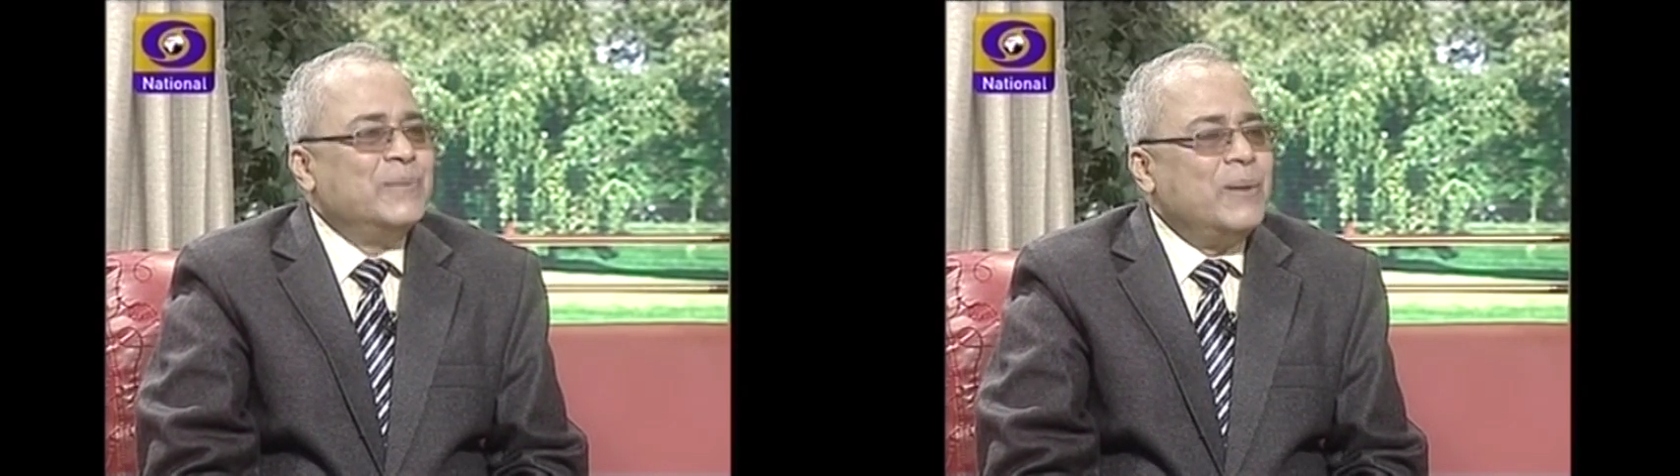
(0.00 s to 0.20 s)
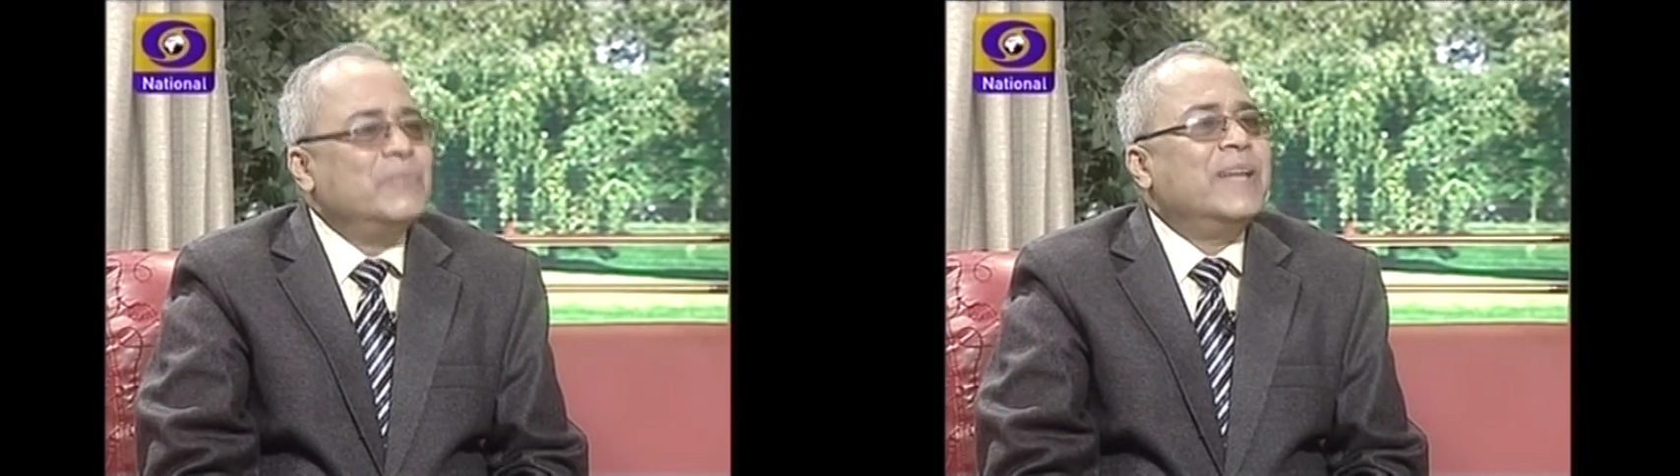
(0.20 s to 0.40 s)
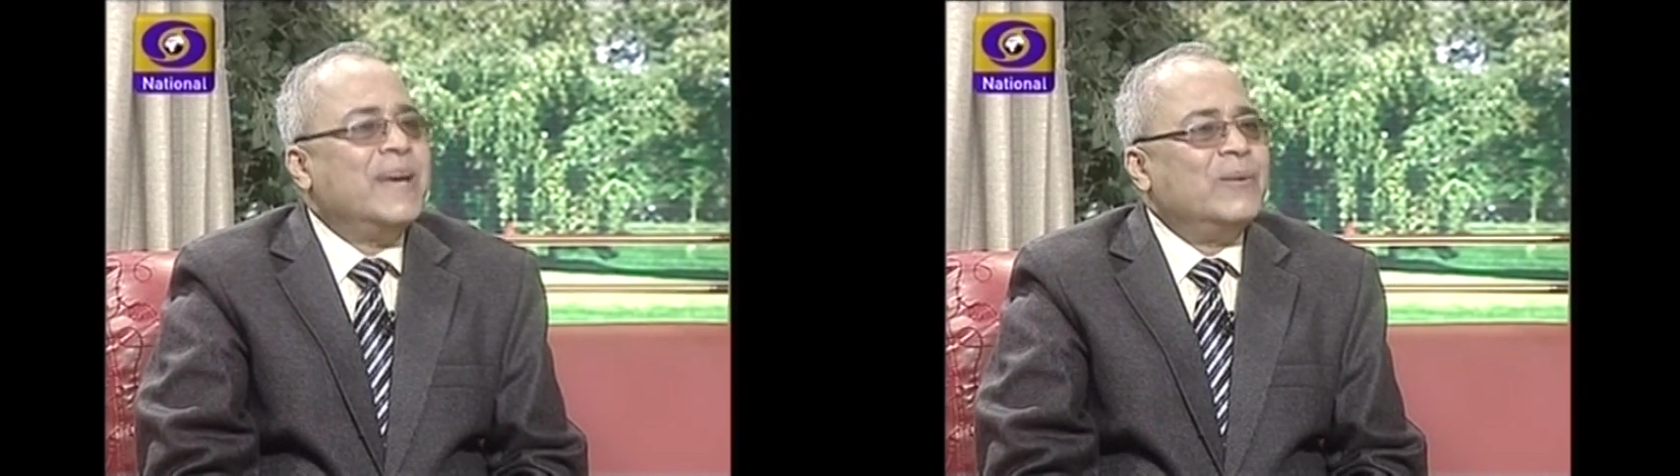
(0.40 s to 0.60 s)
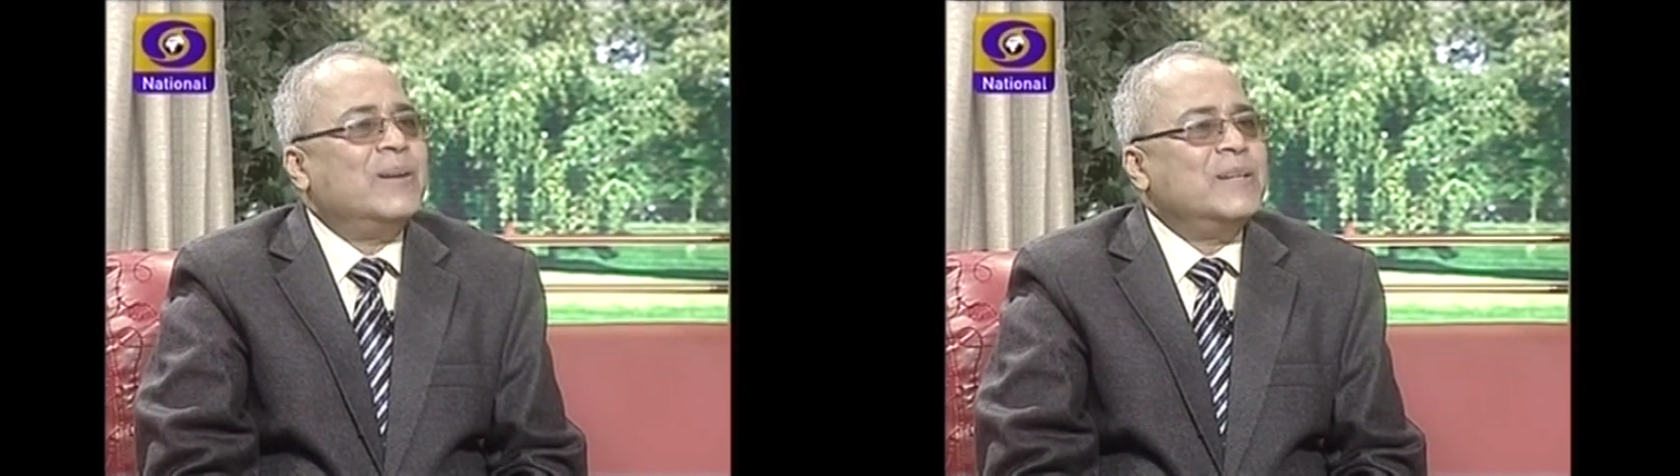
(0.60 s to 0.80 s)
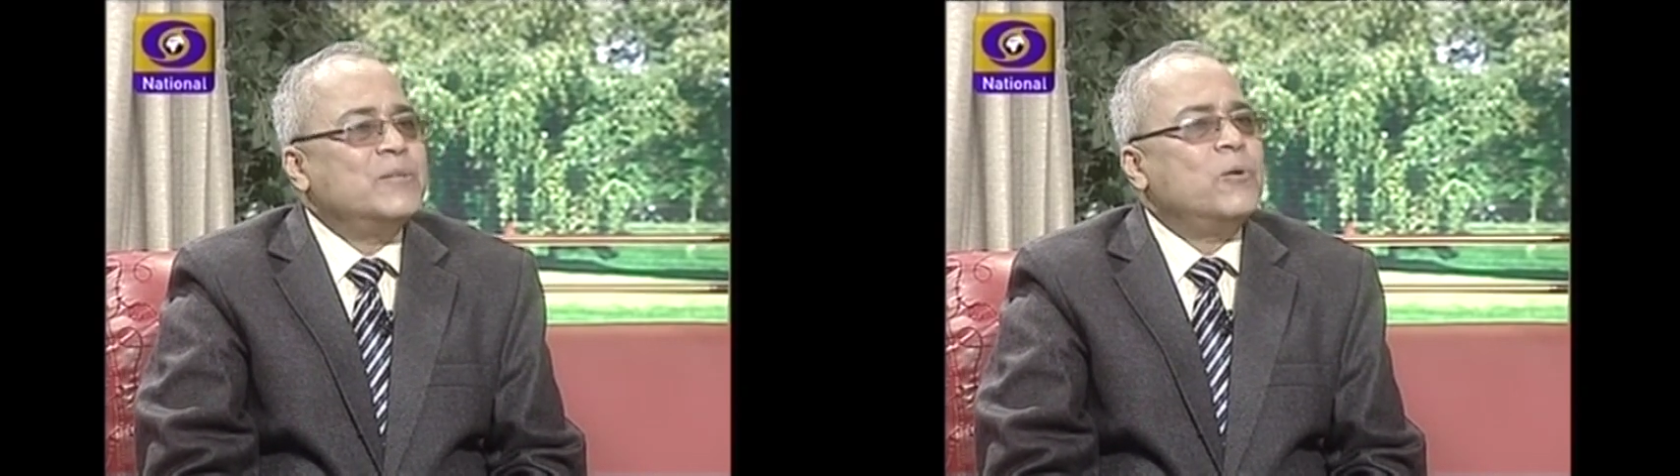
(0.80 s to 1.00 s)
From there
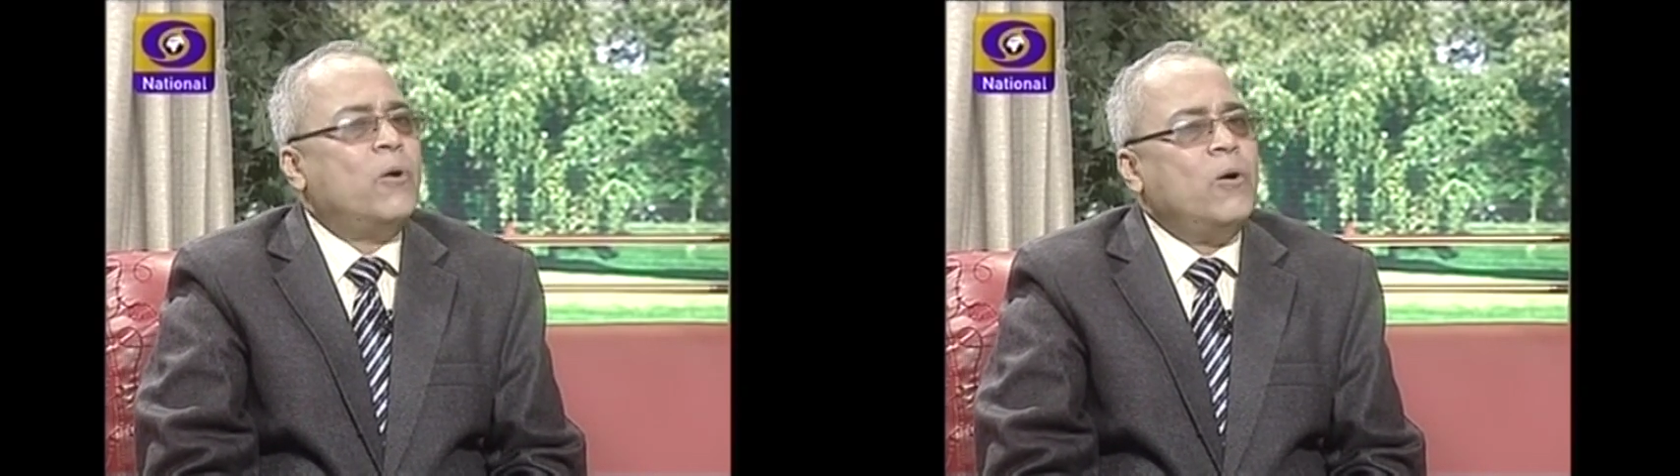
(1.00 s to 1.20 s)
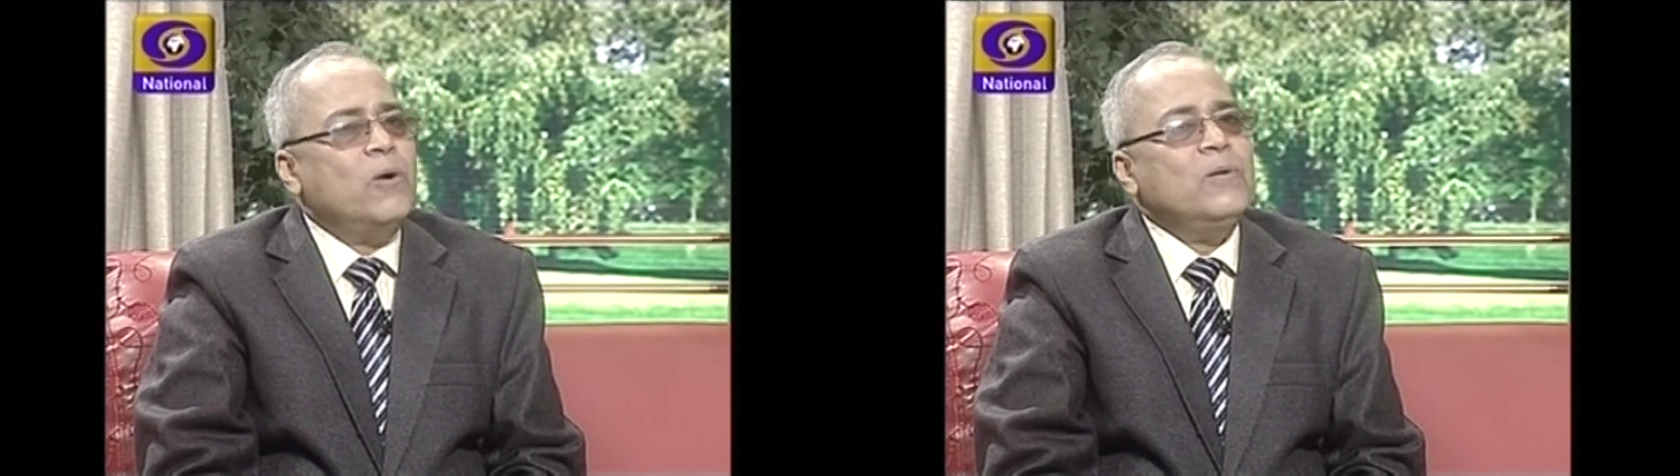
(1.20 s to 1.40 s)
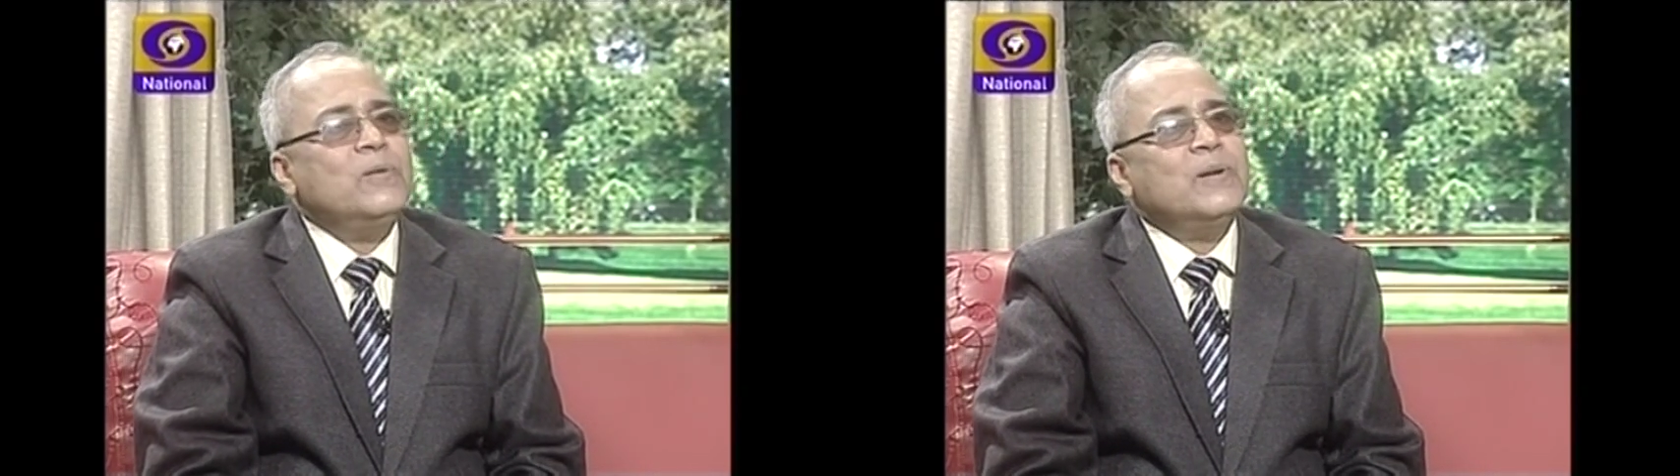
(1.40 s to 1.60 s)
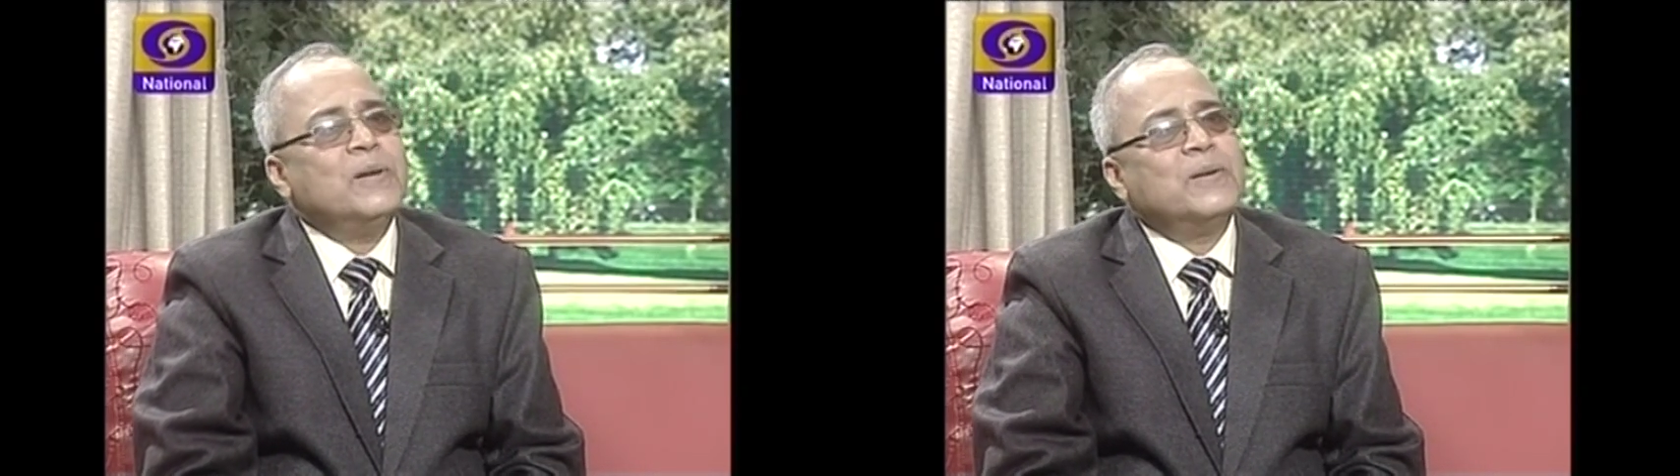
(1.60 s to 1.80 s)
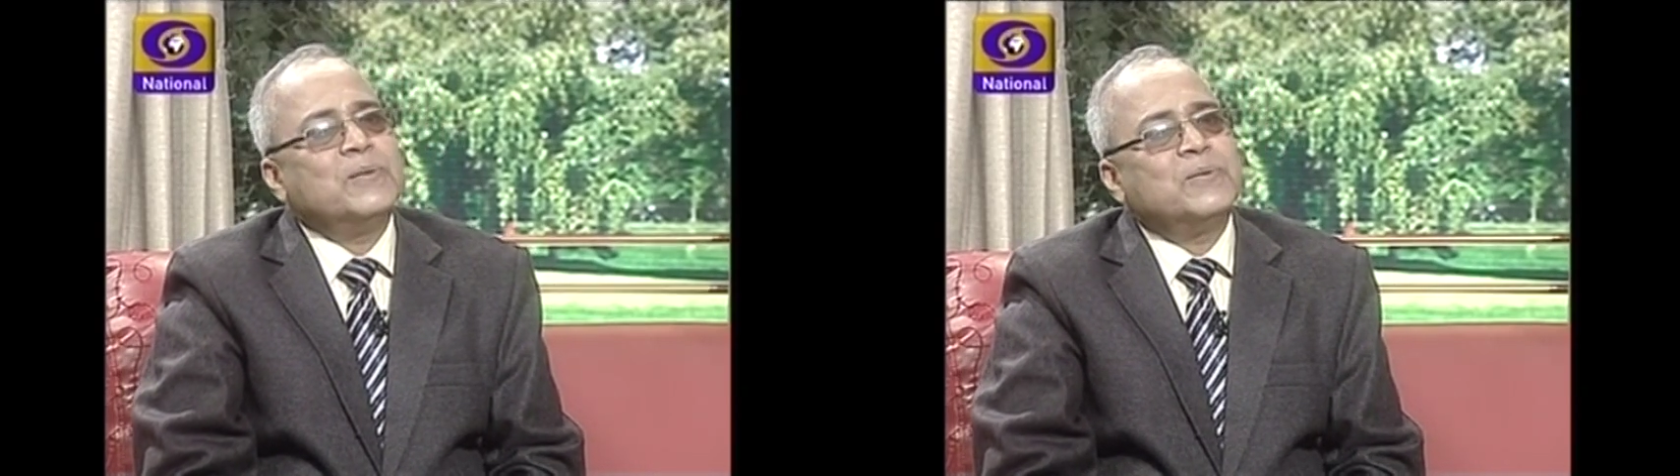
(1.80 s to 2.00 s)
only. So all